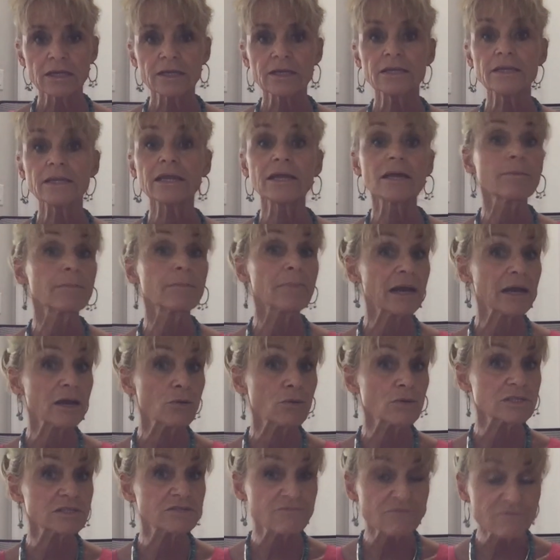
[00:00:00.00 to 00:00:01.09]
Nehemiah
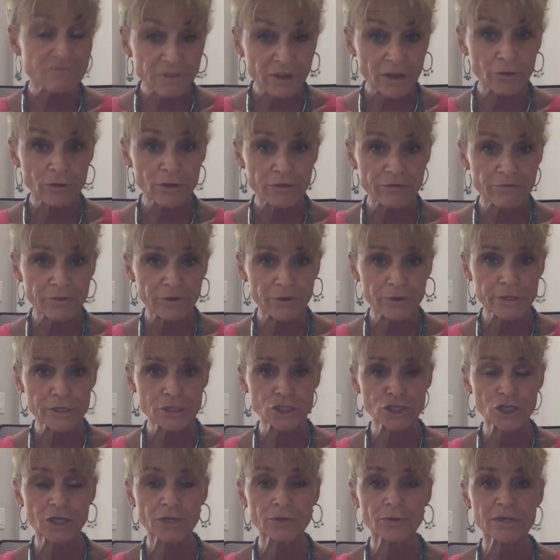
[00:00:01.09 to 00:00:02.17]
was very, very
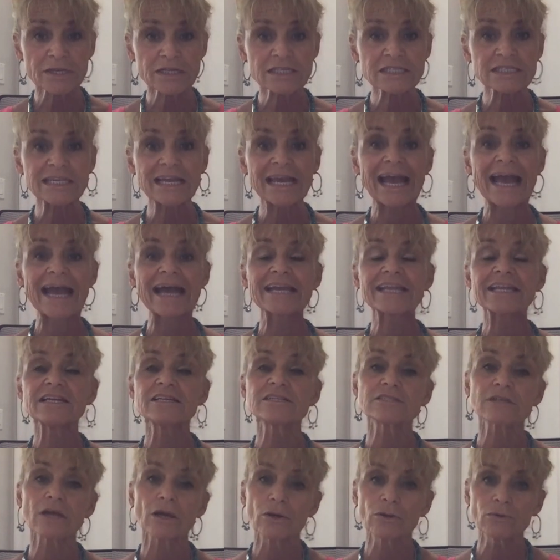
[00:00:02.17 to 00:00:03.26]
generous. At
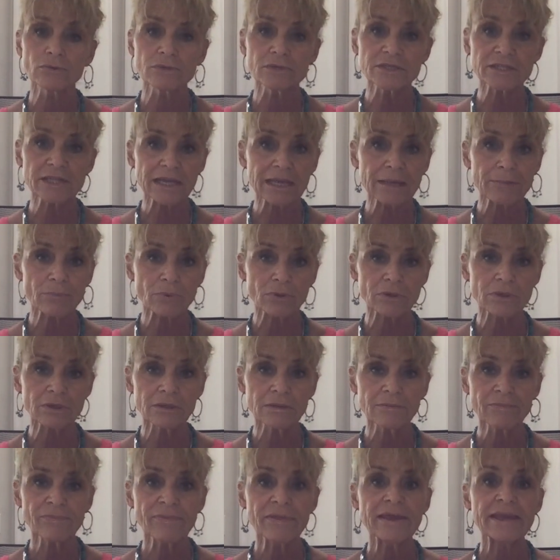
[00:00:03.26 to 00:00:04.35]
his own table,
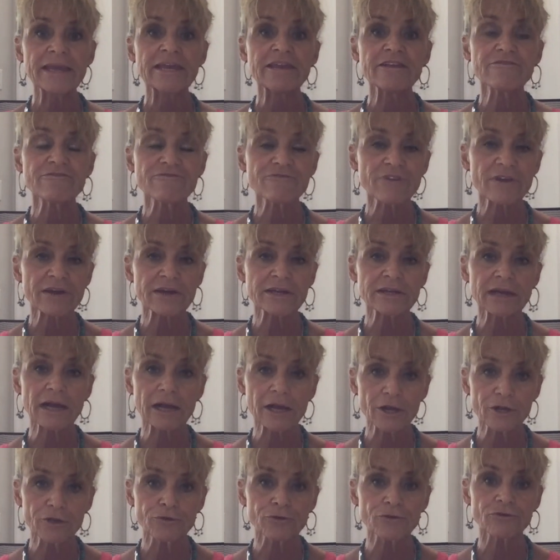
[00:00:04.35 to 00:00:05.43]
he fed
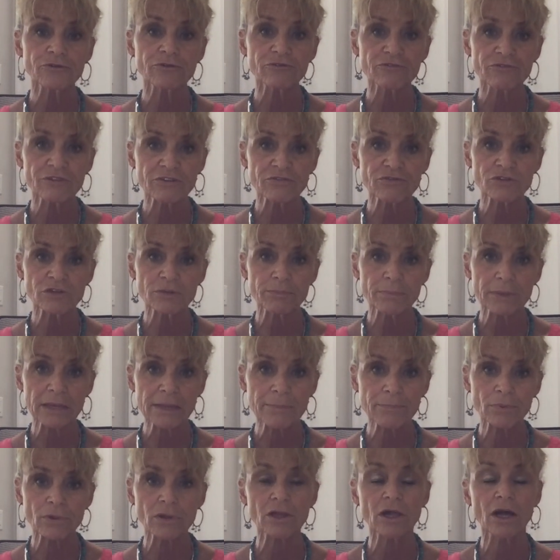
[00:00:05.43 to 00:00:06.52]
150
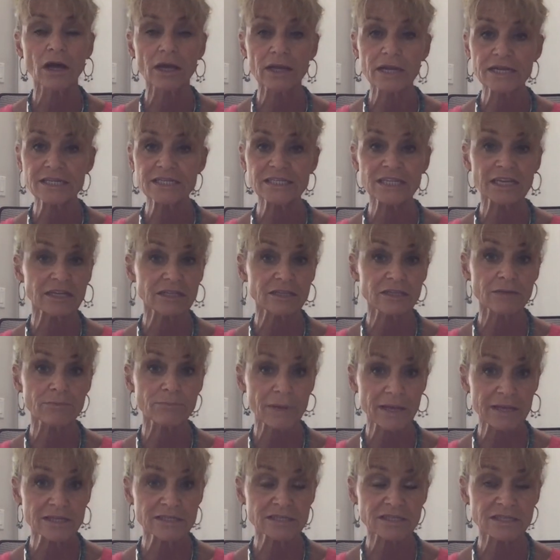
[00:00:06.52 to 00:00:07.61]
people on a daily
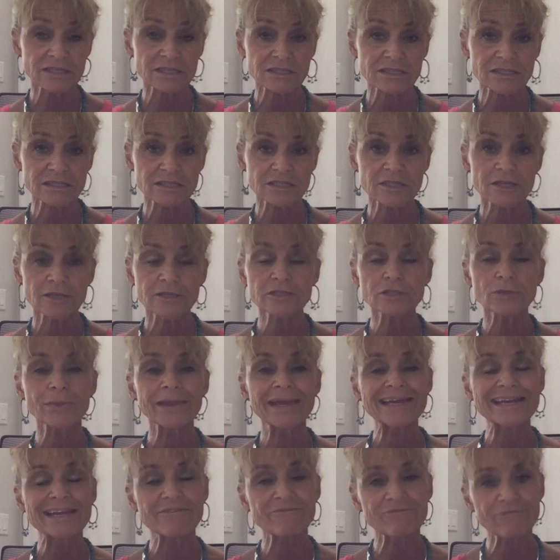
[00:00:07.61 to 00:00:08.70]
basis. So he
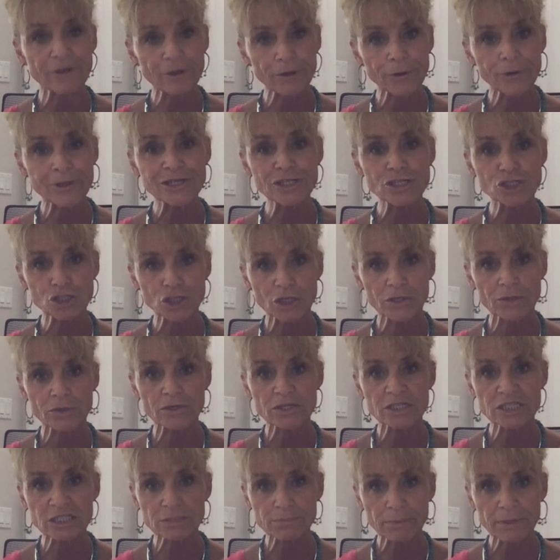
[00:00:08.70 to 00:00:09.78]
had a very
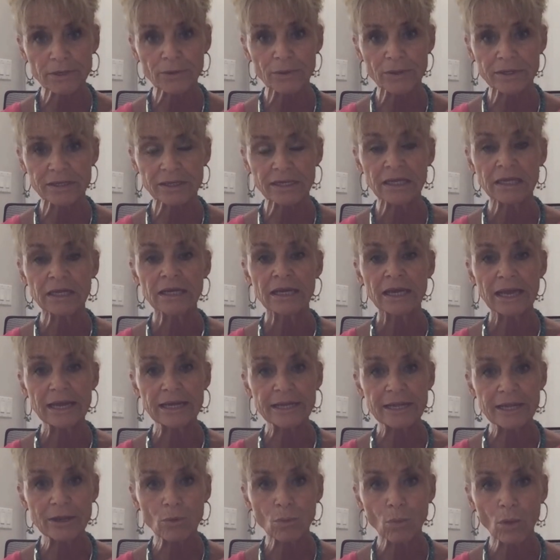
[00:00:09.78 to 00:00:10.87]
generous spirit, and
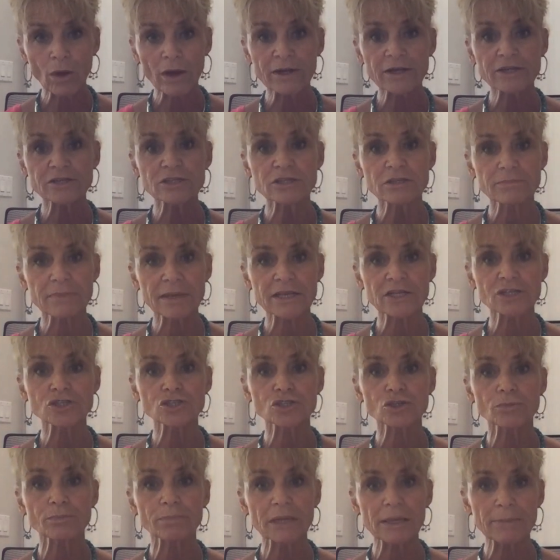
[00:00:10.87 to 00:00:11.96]
he wanted to make
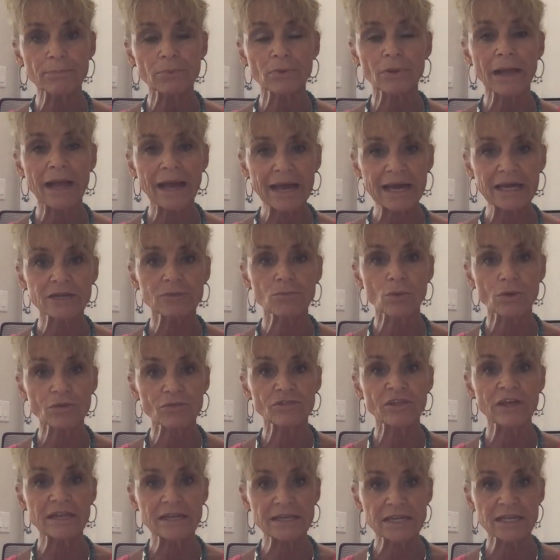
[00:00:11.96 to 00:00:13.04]
sure people had what
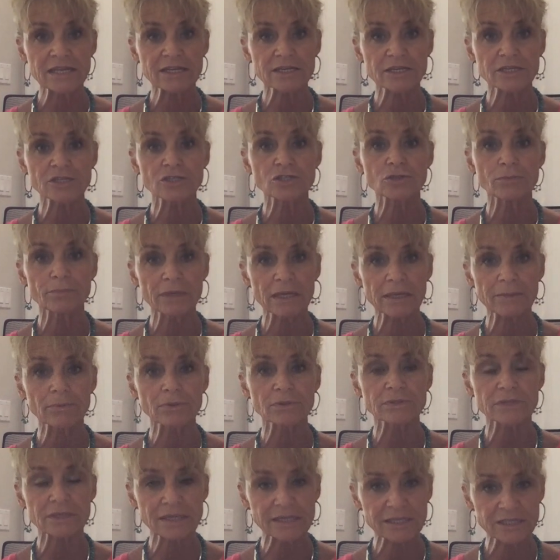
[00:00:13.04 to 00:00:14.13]
they needed to be able
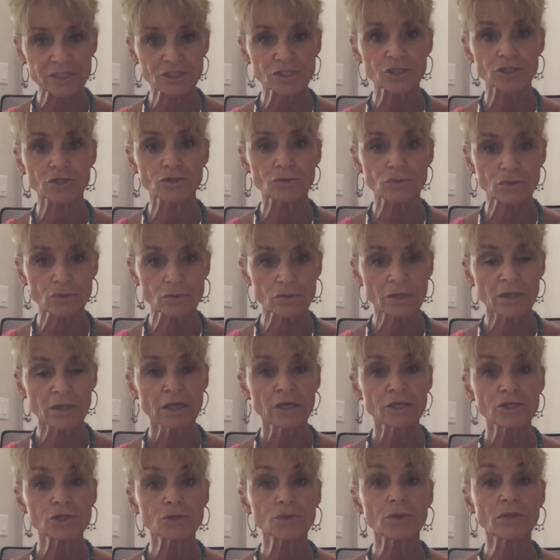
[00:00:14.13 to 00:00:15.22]
to continue
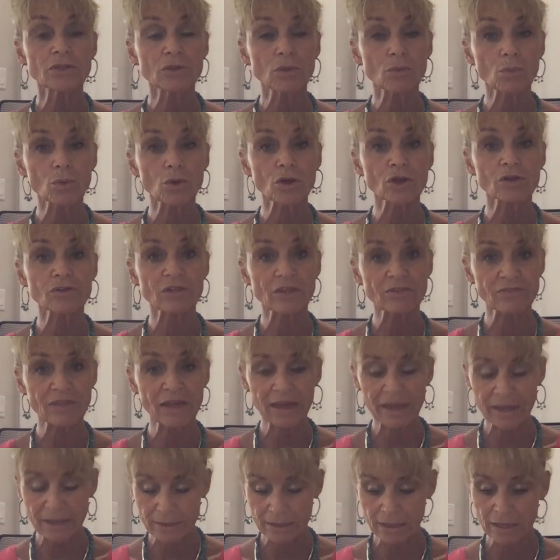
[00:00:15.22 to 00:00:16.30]
doing the work that
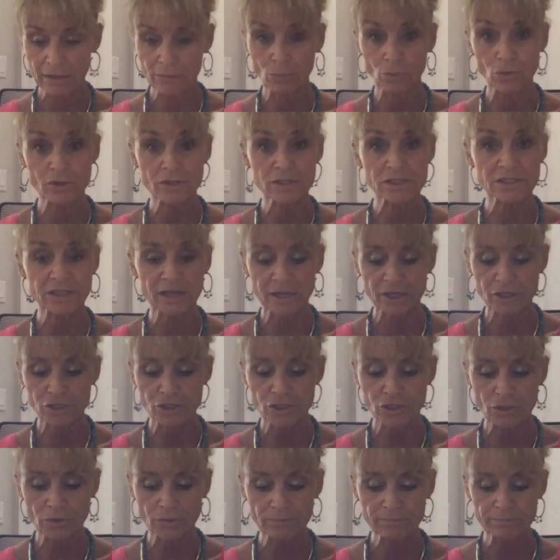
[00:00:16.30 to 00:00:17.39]
they were assigned
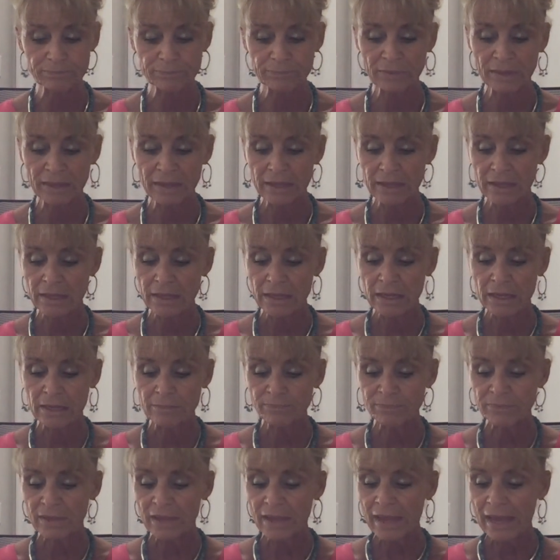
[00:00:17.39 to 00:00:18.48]
to.
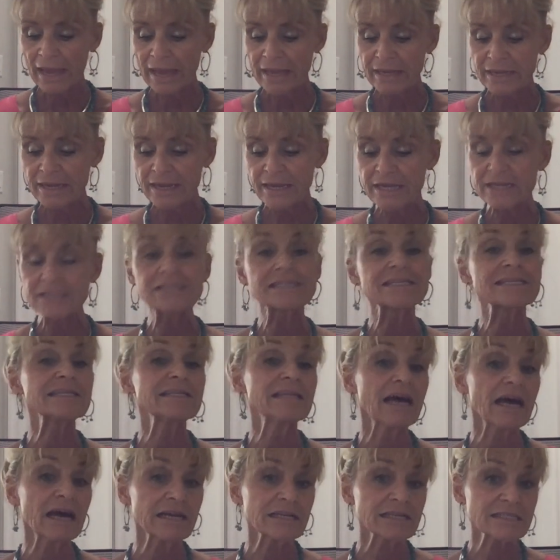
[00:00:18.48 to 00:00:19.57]
And he did
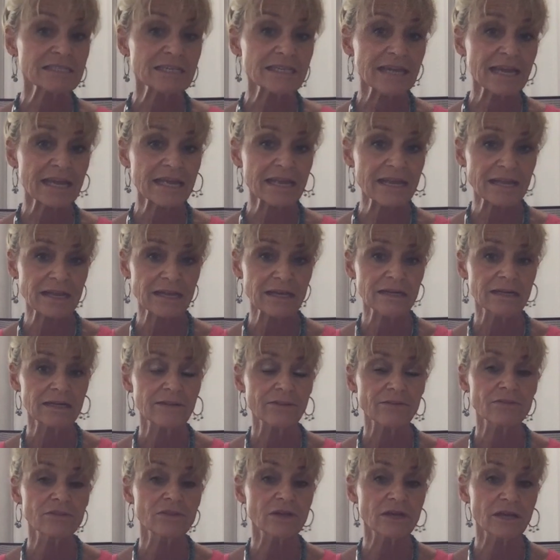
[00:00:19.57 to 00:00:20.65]
not take
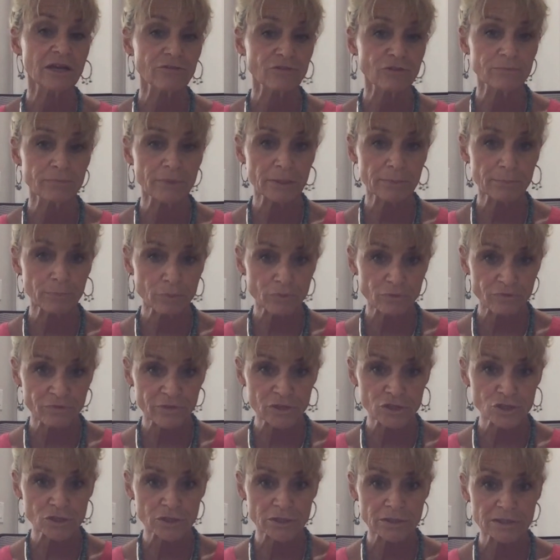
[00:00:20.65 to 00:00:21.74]
the government
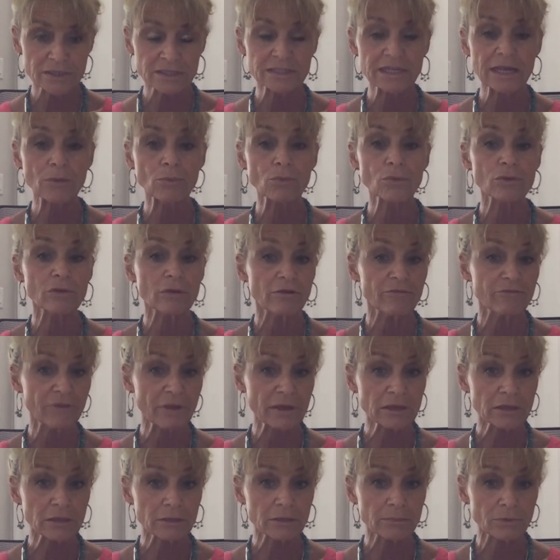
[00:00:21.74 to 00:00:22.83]
provisions that were
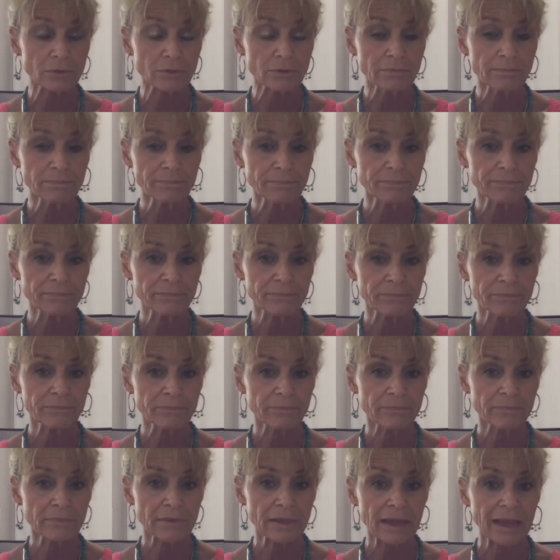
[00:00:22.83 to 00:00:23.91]
available
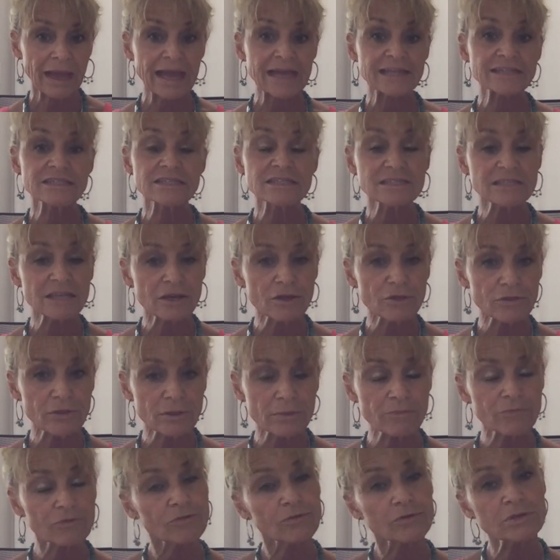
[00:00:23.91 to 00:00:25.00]
and sell
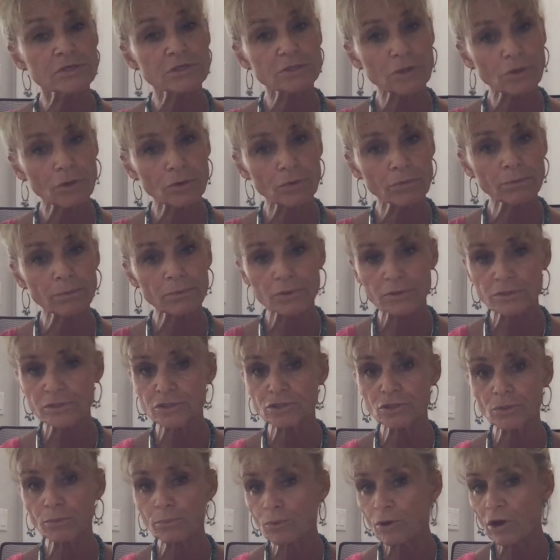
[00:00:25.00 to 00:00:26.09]
them for his own
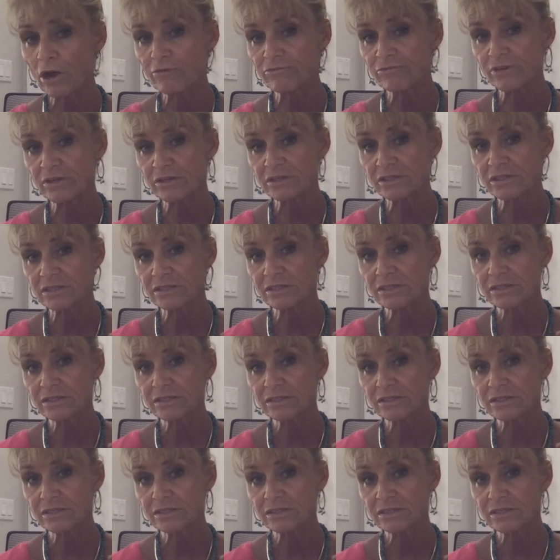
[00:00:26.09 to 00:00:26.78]
personal profit.